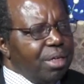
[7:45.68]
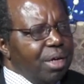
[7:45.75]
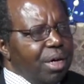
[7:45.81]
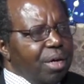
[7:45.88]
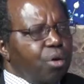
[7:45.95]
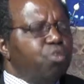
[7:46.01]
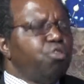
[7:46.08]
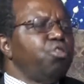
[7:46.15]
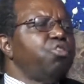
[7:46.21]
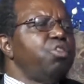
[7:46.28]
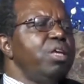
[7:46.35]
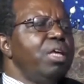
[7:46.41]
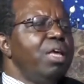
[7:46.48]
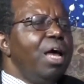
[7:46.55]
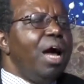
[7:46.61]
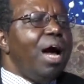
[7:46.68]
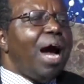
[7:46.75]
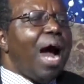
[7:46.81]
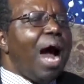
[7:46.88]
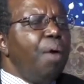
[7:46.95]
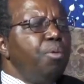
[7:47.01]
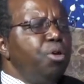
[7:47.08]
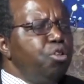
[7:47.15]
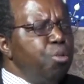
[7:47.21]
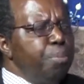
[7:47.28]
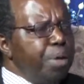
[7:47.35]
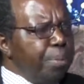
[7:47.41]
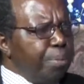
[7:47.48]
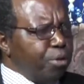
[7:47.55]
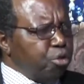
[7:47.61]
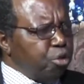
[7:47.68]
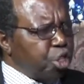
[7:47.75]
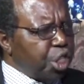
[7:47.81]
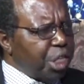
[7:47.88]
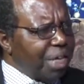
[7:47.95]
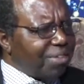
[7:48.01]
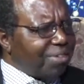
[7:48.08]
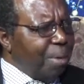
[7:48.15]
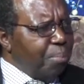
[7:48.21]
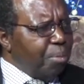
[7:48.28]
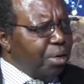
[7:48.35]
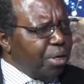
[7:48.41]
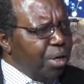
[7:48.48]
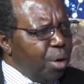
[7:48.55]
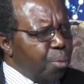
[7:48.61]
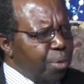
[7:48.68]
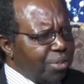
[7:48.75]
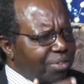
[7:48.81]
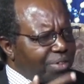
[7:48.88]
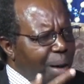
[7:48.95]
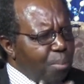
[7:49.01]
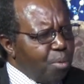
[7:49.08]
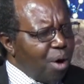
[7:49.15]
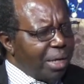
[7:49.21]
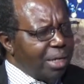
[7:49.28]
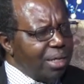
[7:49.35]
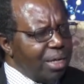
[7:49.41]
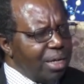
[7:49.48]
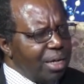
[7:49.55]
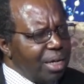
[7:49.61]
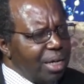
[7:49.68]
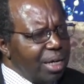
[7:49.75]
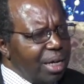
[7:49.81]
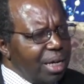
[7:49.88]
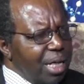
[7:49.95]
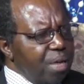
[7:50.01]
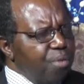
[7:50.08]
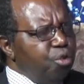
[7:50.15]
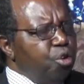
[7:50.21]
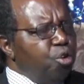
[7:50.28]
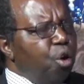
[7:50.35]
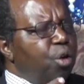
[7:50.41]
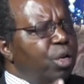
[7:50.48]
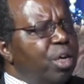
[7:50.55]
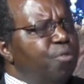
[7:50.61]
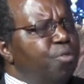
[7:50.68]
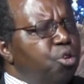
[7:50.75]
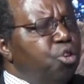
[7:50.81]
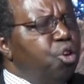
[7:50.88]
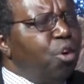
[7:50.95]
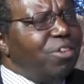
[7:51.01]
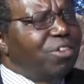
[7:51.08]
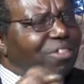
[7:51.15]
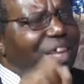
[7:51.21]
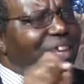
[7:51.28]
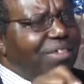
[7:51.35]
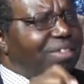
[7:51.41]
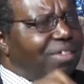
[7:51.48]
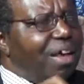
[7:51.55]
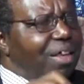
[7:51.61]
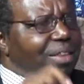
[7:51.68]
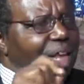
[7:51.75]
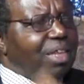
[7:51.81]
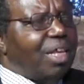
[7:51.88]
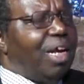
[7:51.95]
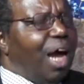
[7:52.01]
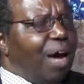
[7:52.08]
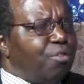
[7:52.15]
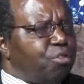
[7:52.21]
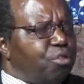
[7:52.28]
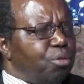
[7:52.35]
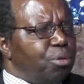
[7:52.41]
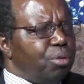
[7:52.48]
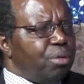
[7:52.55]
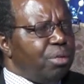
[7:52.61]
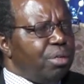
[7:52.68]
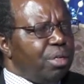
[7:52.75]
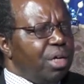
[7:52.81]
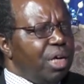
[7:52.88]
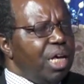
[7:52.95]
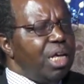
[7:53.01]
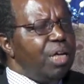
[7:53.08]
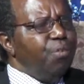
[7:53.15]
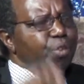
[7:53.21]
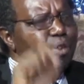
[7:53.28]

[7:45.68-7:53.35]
Because you see, how would you be able to share with someone if you don't sense that he loves you? If you